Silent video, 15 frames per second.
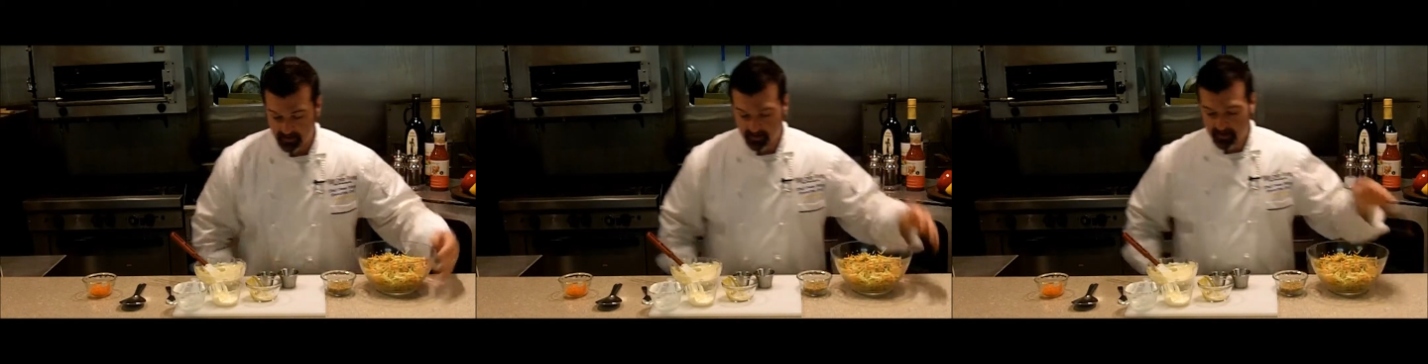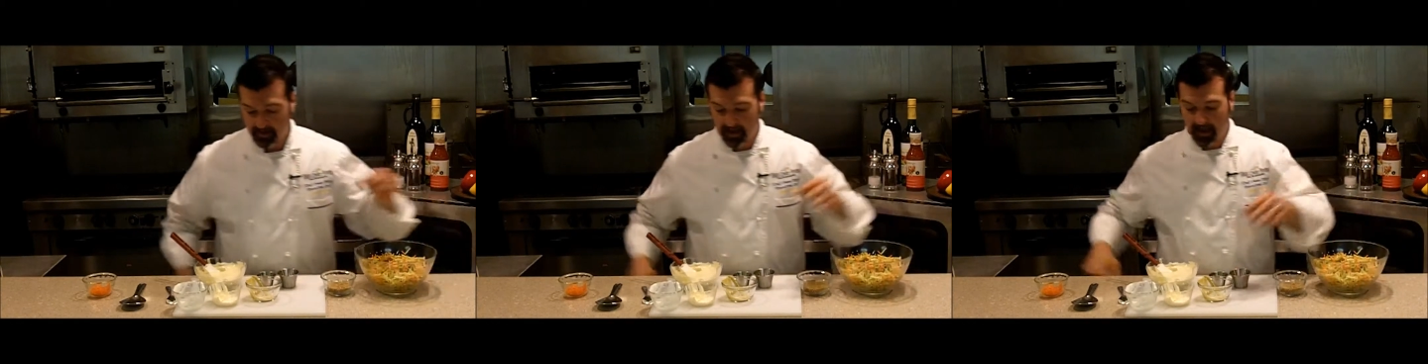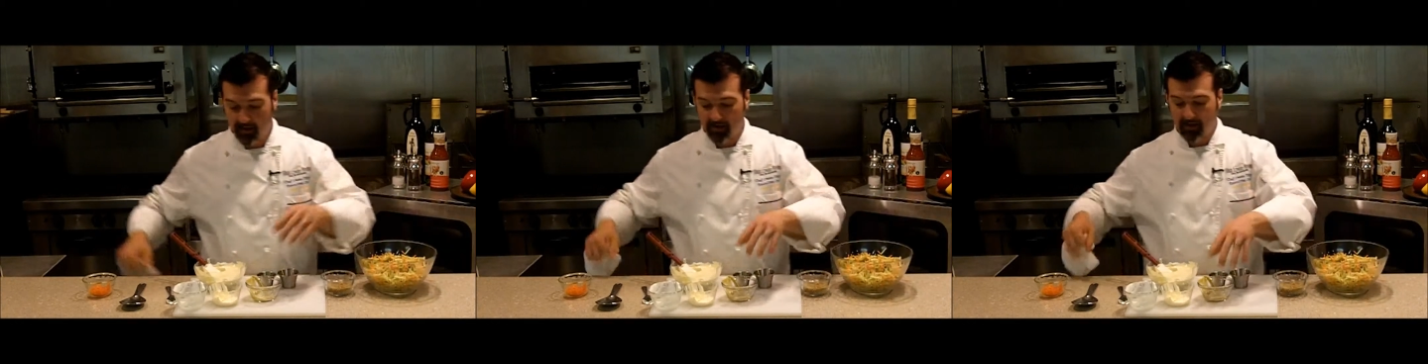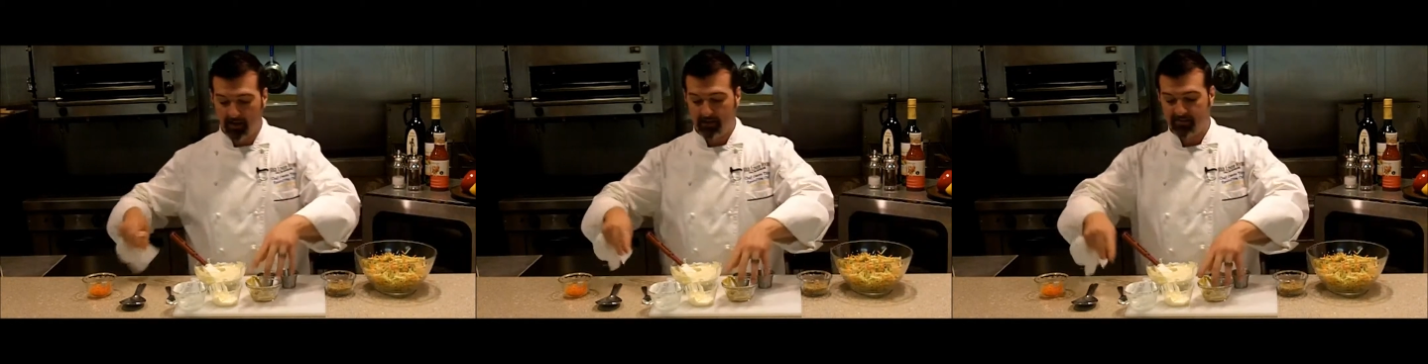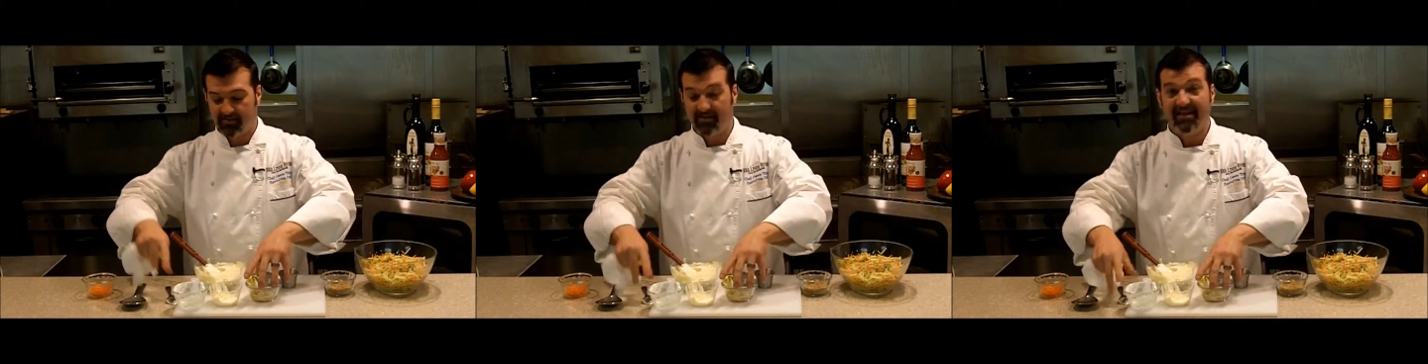Now
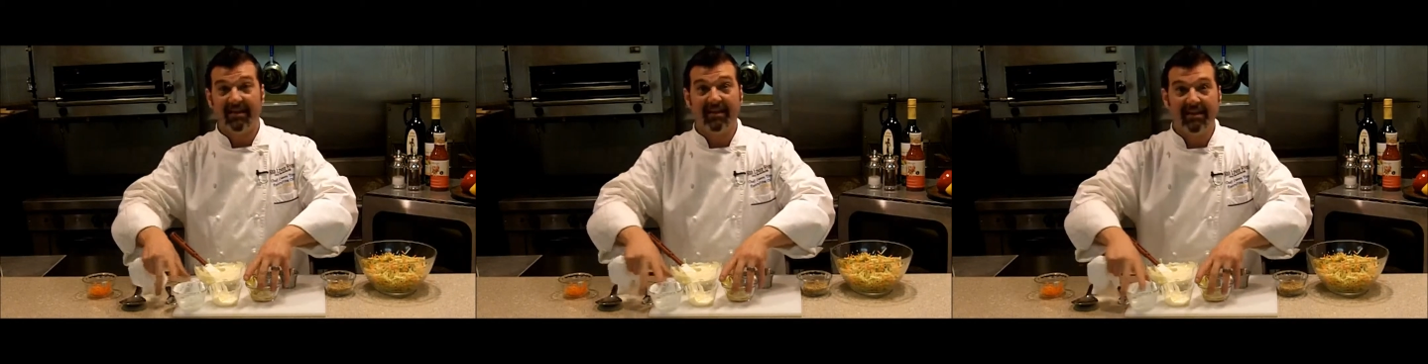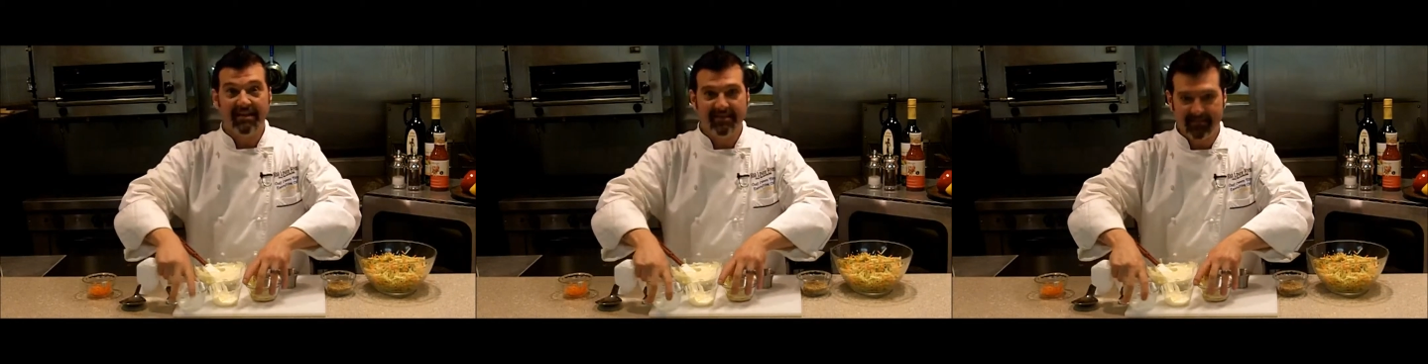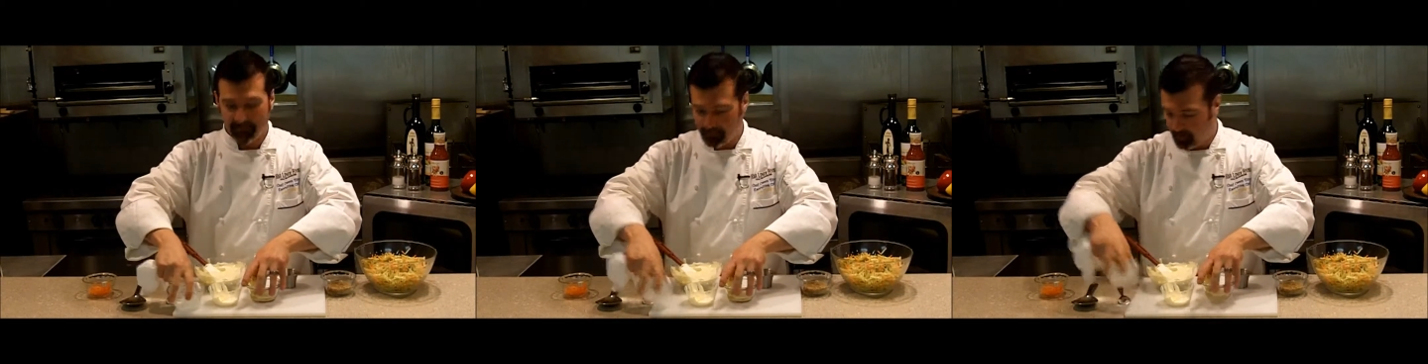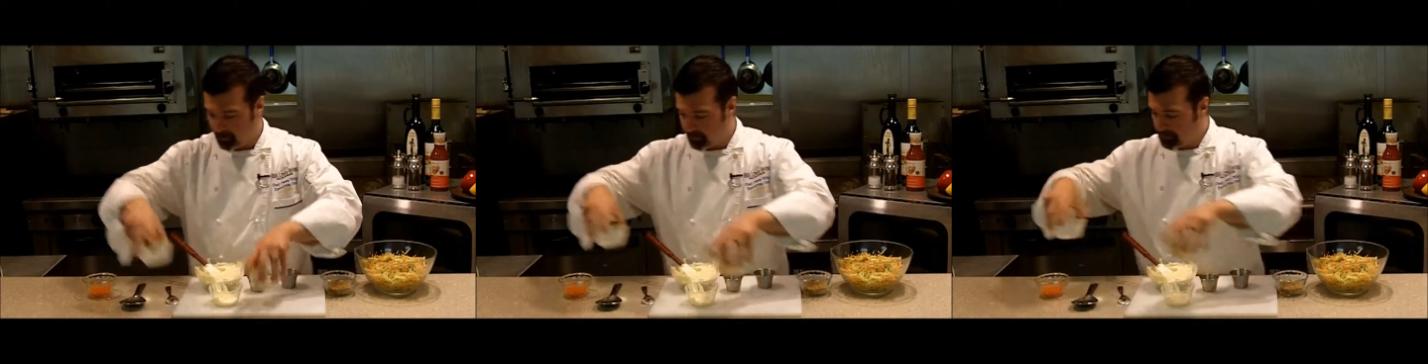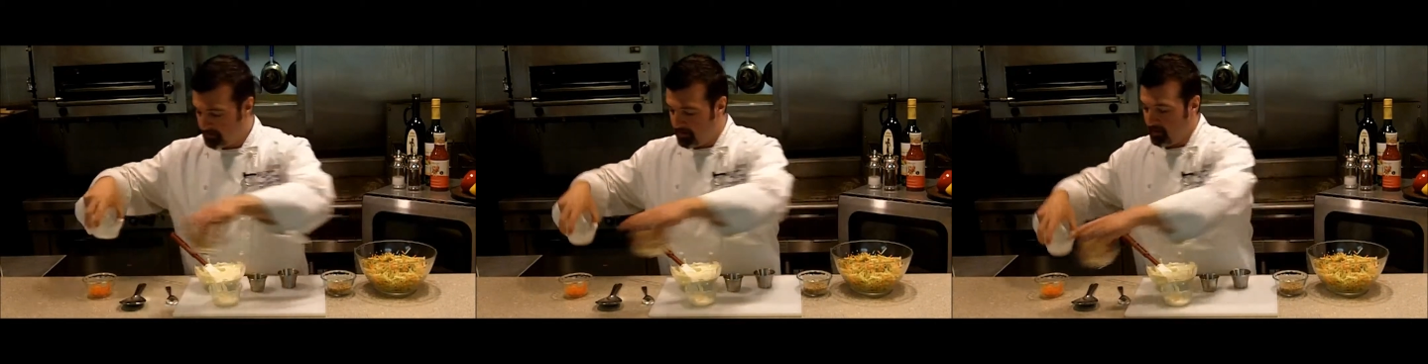comes the easy
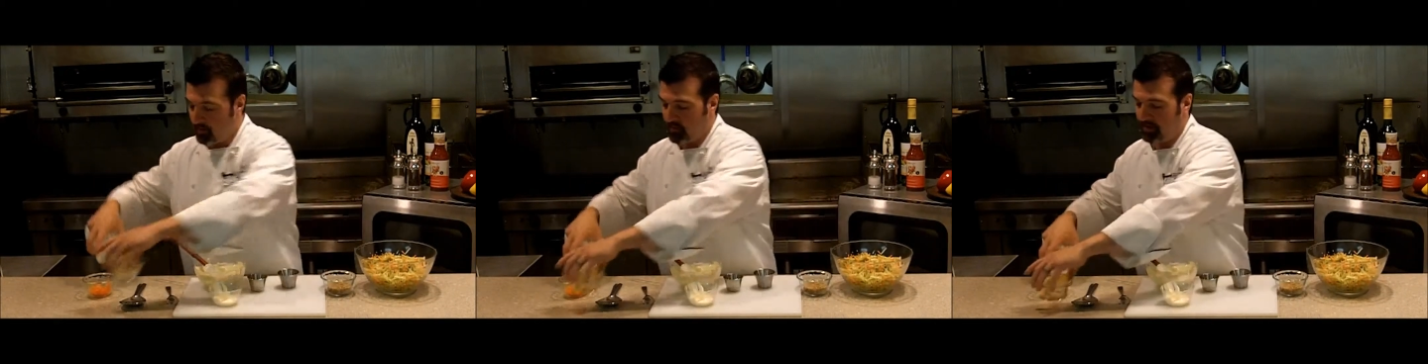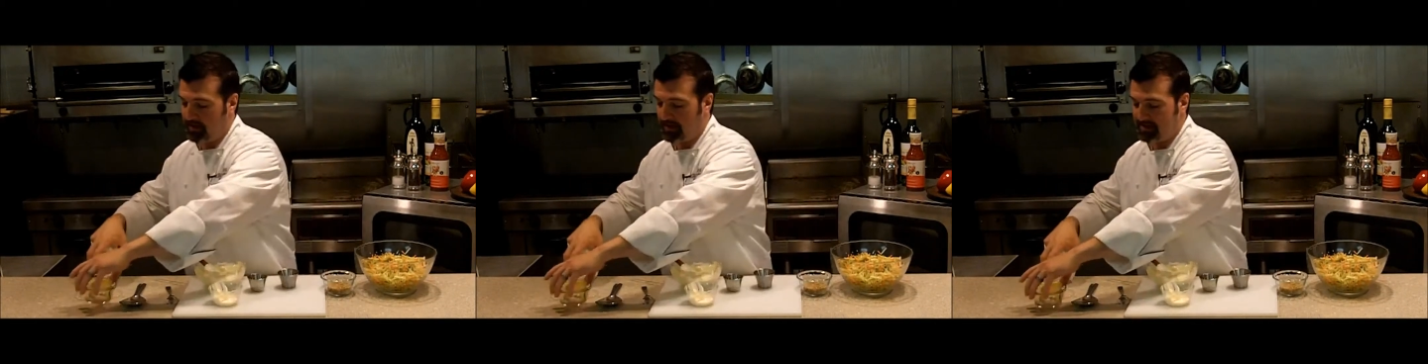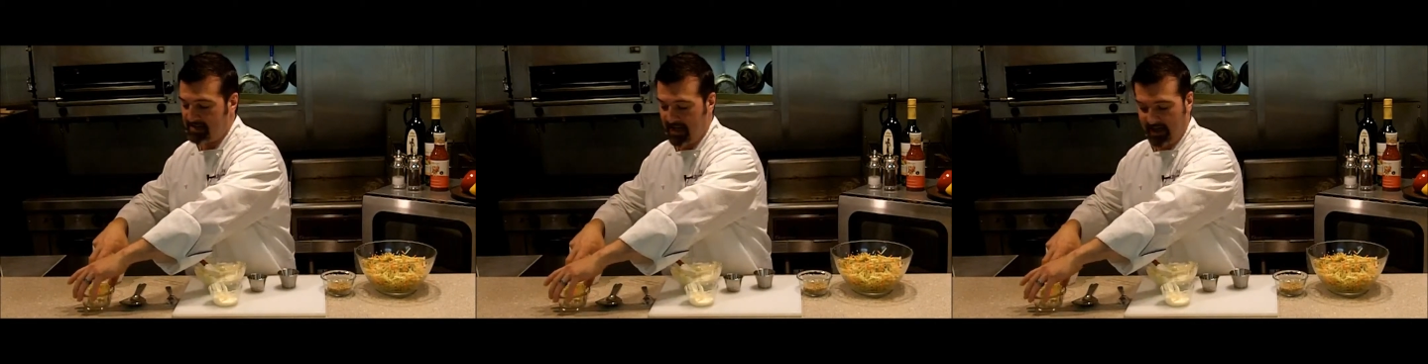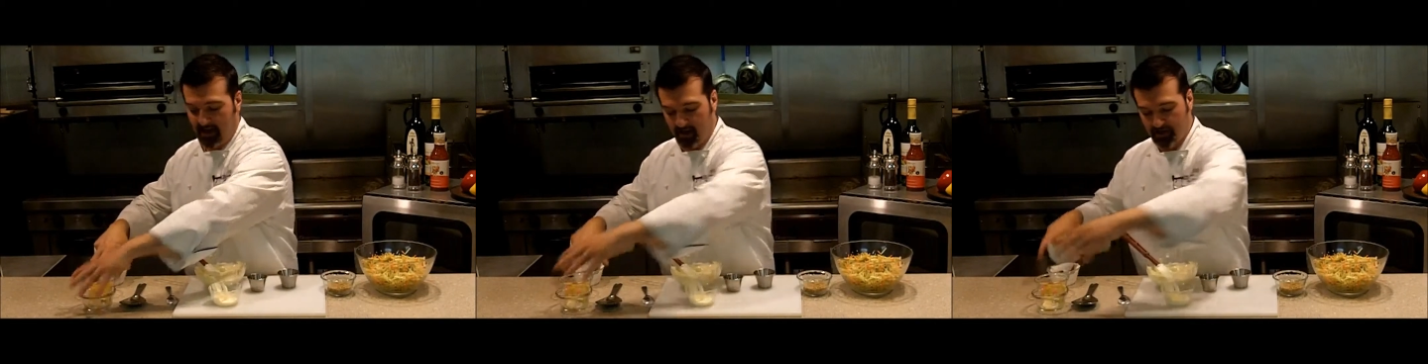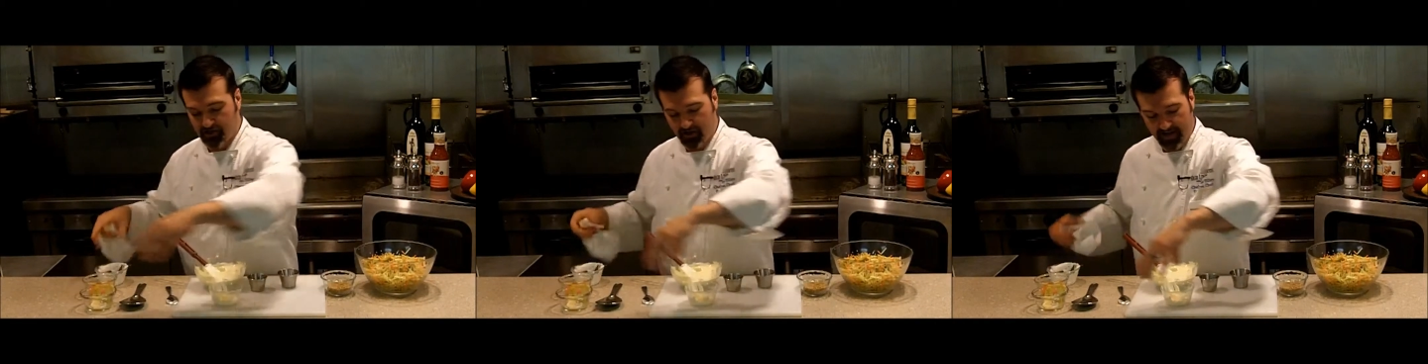part. We're going to take
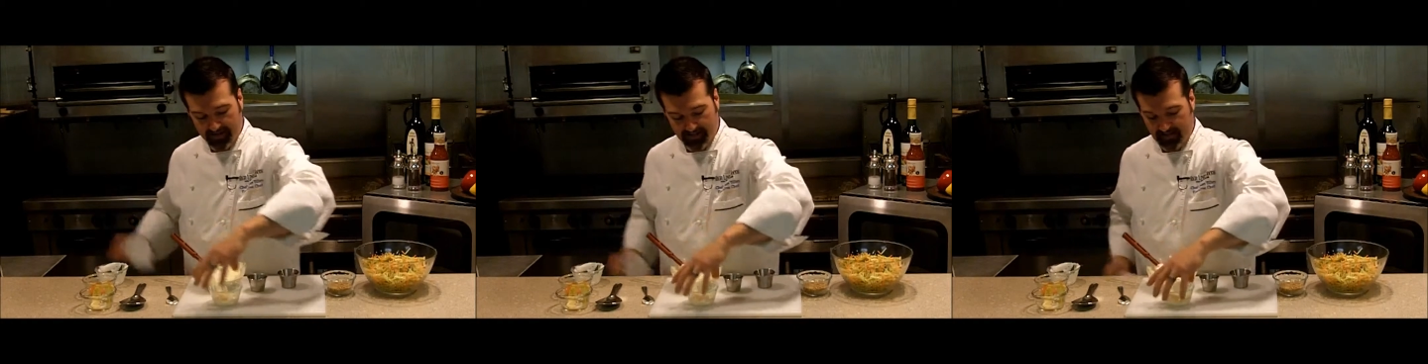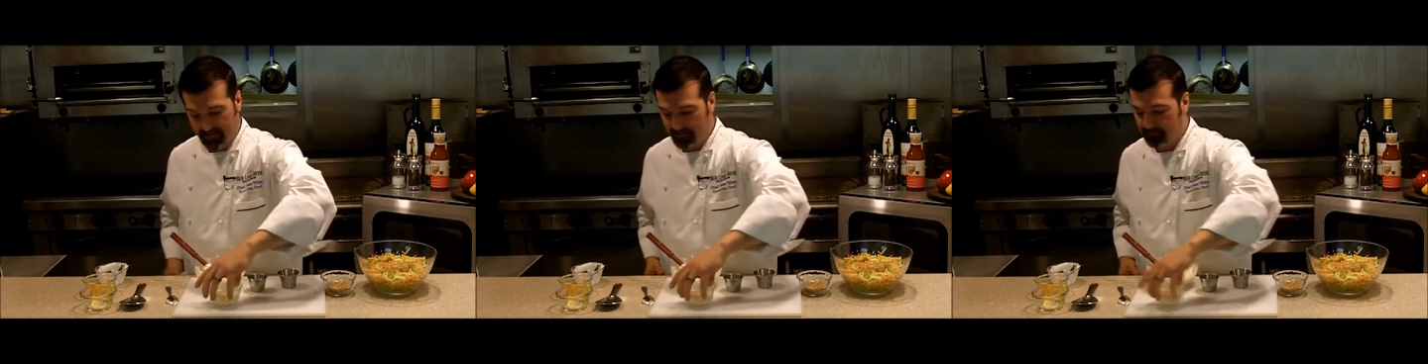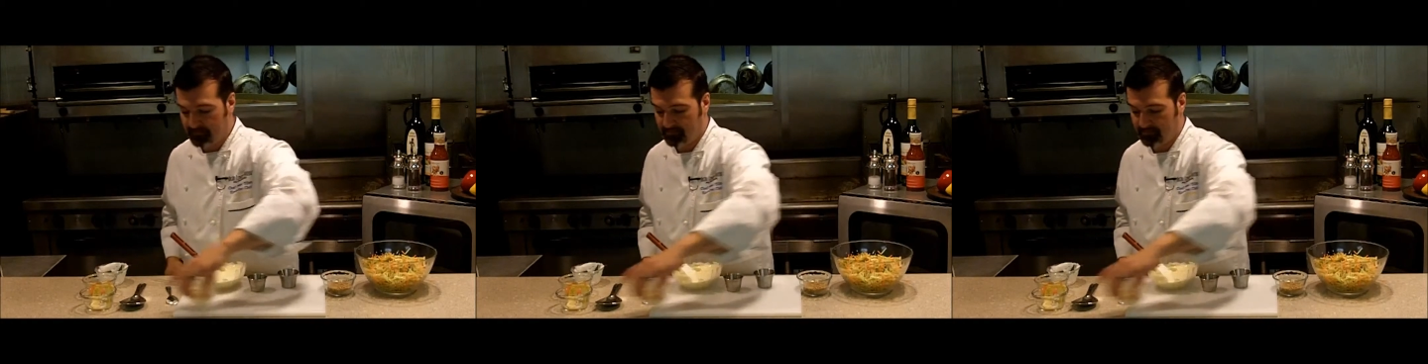our dressing